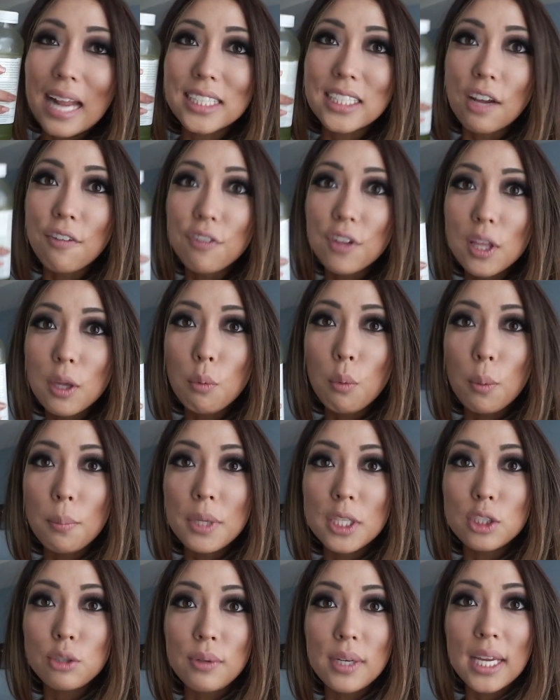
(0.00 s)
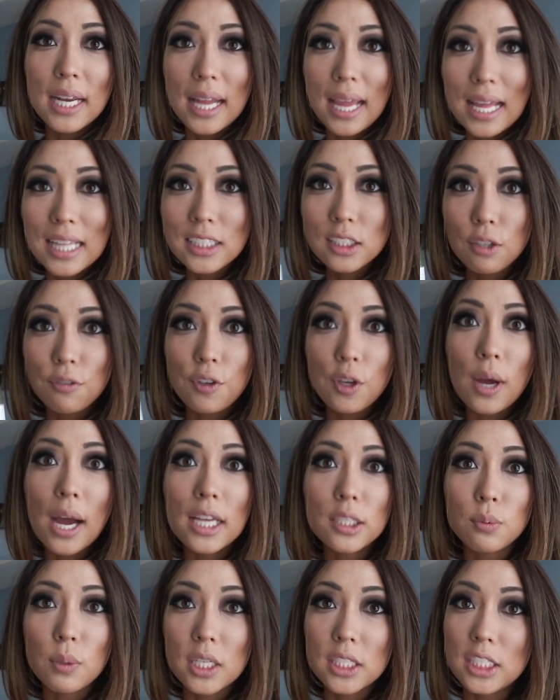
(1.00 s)
I definitely will be doing it again. So if you
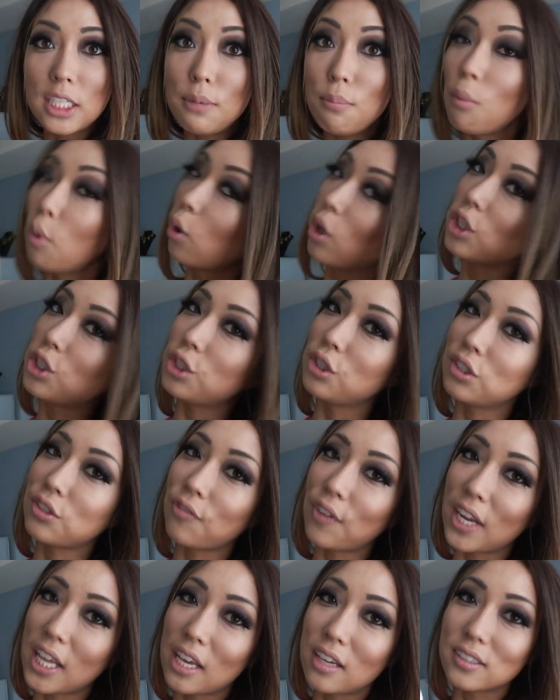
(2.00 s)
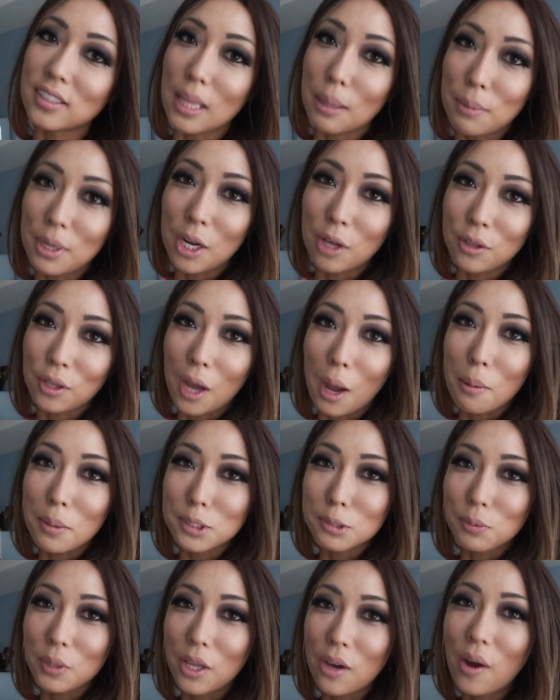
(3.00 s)
guys wanna see more juice produce videos, let me know in the
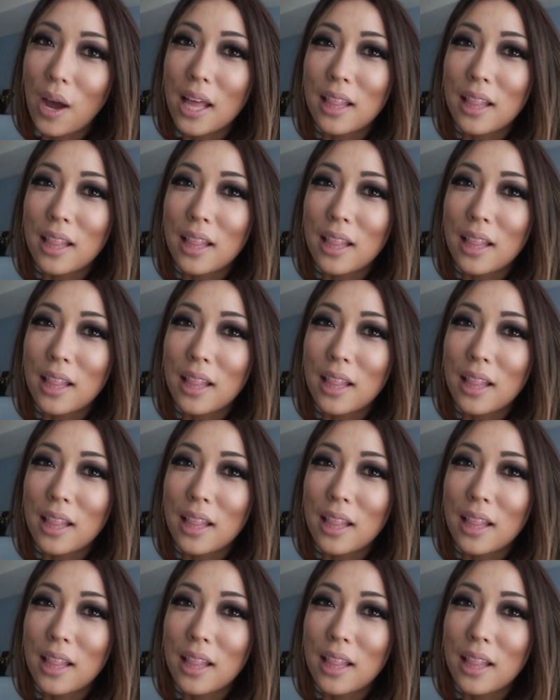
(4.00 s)
comments below.